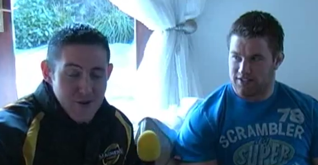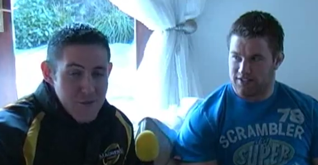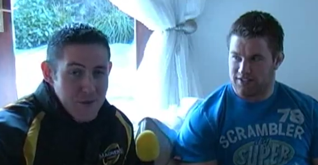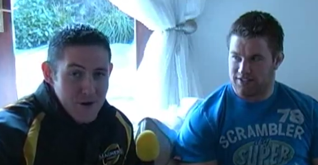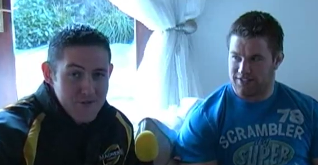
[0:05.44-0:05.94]
Speaker 1: for
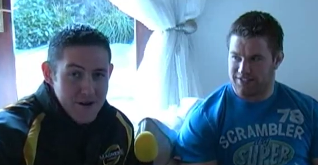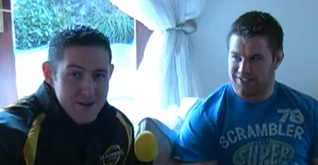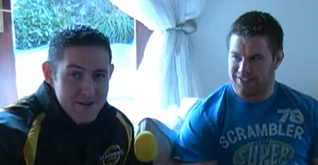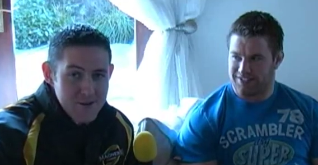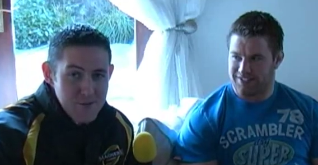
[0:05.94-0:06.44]
a pro
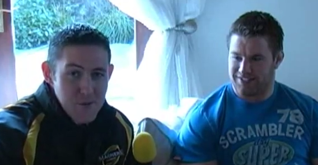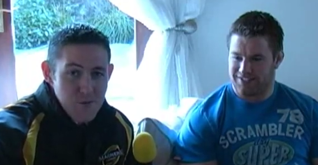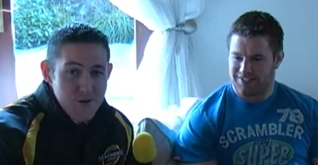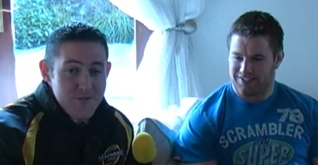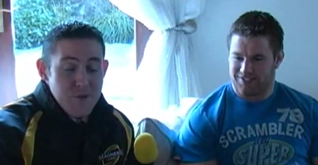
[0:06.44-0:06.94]
fan
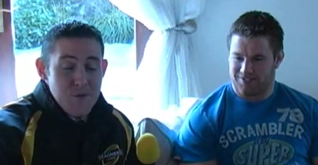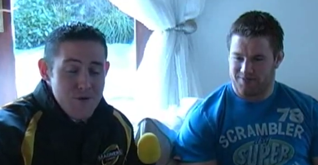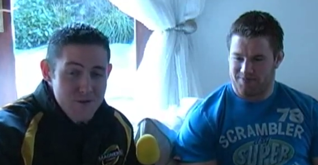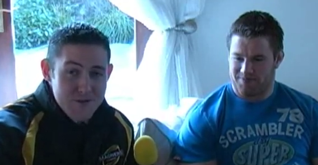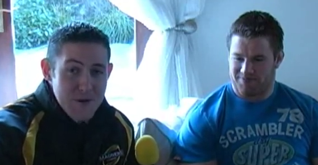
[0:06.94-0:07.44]
with one of the
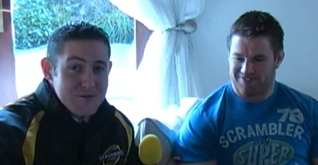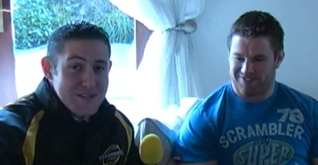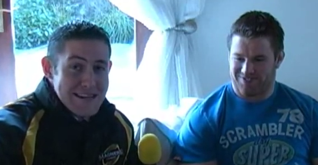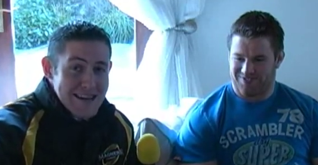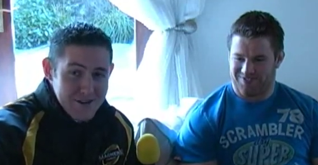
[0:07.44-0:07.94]
world's most
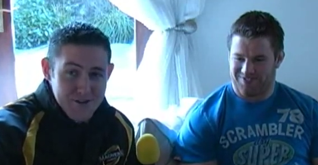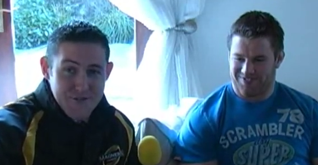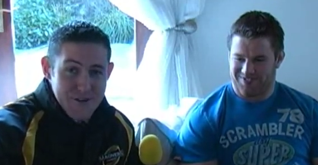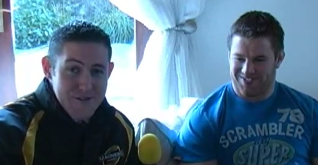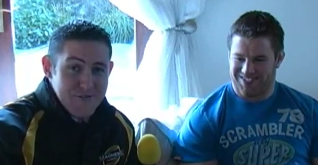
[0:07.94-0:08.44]

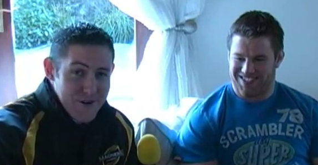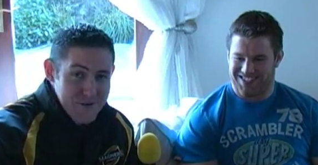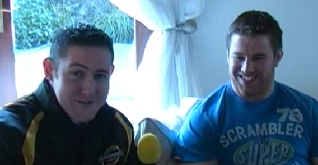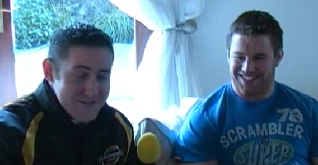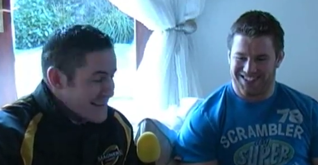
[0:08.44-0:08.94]
electrifying
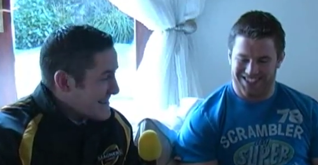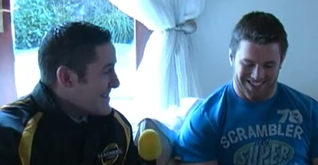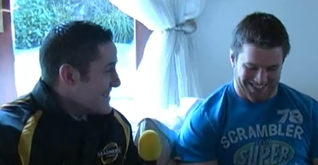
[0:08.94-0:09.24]
forwards.